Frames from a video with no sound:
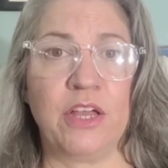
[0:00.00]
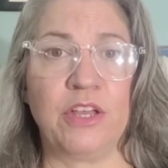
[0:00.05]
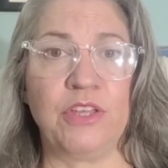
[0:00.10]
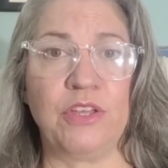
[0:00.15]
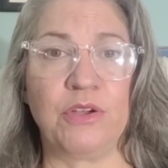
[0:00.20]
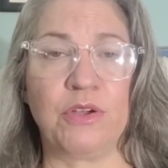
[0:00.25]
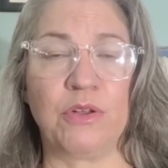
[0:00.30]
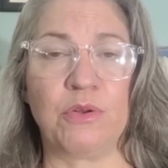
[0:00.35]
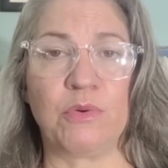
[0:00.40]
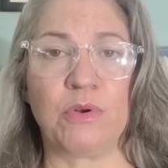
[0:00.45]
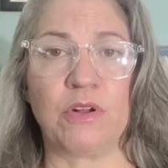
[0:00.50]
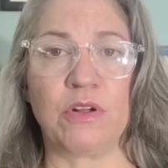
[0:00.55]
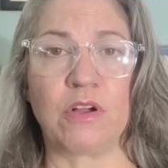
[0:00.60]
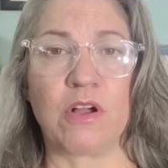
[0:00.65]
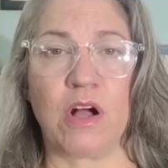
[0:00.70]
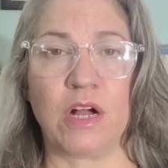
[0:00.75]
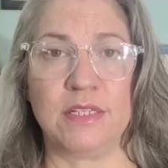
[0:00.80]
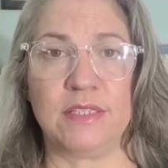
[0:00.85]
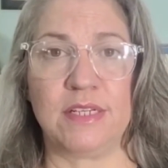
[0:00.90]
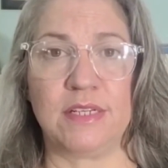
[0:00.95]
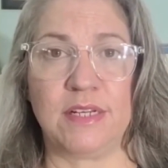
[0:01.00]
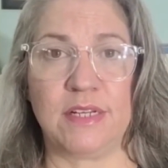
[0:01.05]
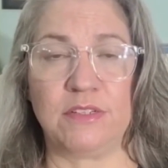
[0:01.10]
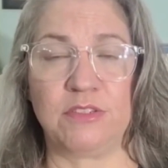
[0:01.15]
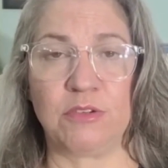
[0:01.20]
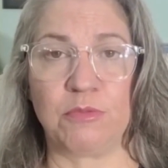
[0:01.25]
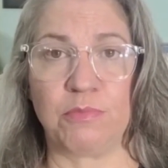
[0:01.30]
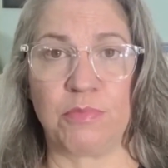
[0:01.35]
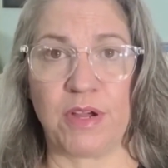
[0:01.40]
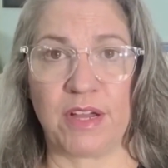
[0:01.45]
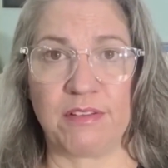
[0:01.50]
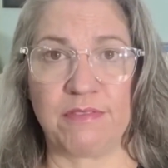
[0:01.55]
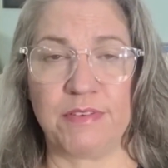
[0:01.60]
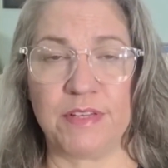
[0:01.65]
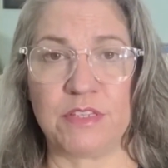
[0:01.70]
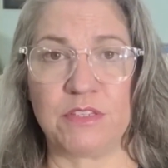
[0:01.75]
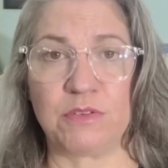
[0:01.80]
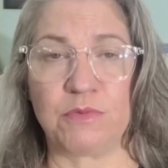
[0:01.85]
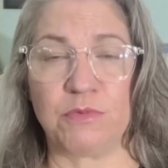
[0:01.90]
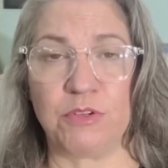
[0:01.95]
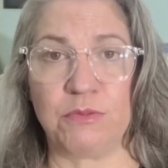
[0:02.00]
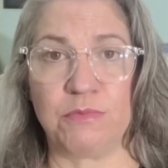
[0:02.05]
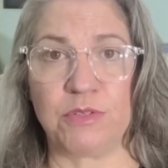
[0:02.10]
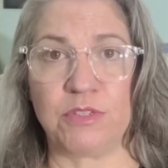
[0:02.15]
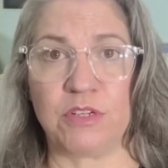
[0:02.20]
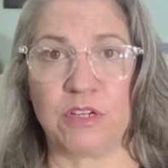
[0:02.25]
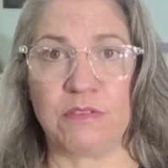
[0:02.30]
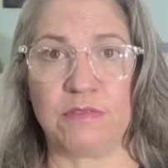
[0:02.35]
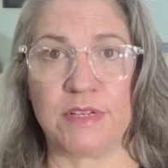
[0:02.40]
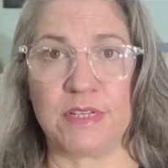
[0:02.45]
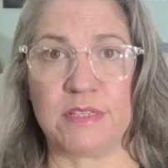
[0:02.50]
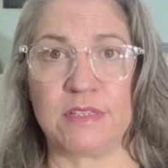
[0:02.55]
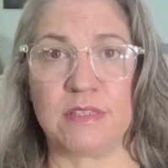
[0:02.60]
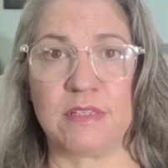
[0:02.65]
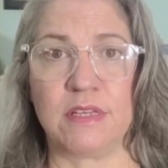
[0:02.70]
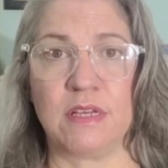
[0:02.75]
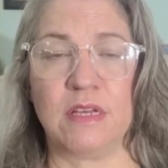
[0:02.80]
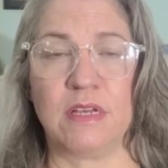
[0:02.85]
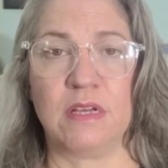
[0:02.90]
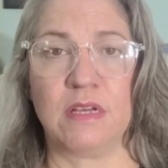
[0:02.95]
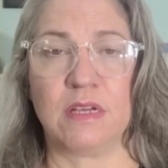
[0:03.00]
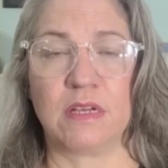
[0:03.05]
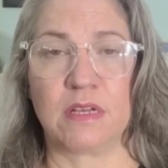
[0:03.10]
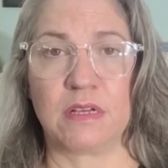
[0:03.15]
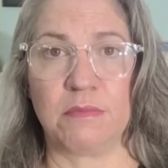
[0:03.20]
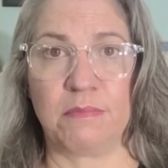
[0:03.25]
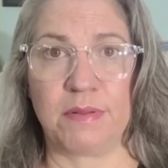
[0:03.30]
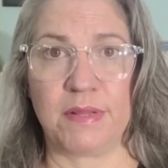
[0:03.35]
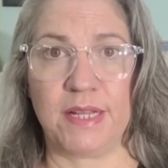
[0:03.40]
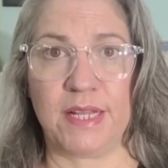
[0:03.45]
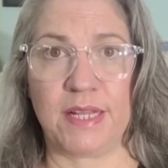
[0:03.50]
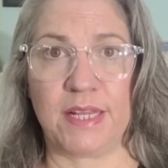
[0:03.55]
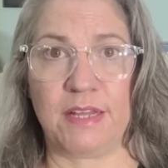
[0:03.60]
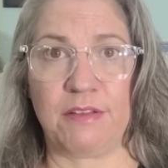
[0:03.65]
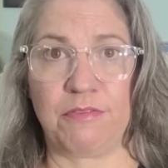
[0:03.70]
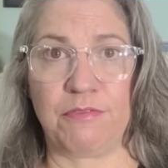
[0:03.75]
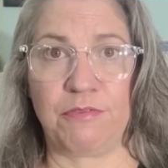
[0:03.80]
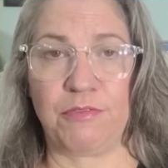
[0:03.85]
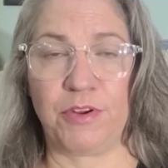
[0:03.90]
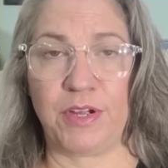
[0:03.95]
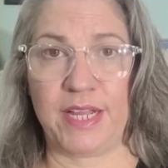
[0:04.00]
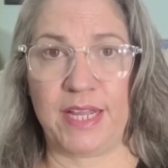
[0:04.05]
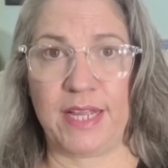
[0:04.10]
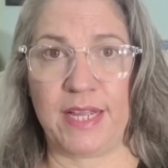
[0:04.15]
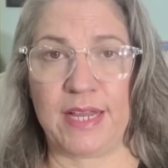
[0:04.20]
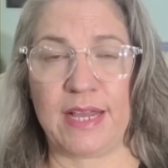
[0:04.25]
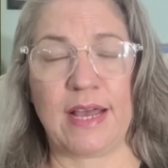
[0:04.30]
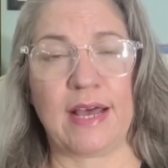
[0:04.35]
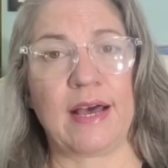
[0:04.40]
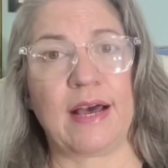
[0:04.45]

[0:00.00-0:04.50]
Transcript: you can order continental breakfast room service completely free.